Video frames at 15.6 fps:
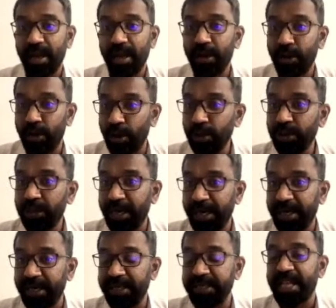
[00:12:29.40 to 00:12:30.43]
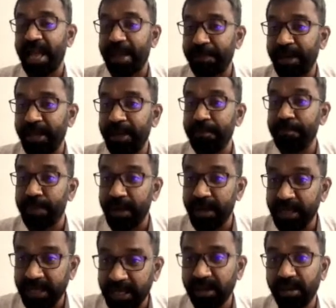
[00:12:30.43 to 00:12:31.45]
growth rate is happening per
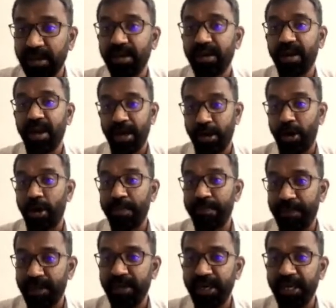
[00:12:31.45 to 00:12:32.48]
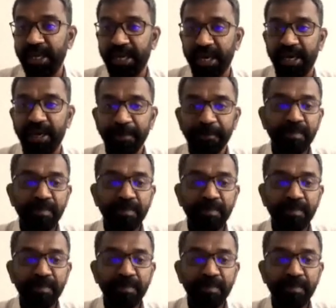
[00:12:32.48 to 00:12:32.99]
year and not per decade.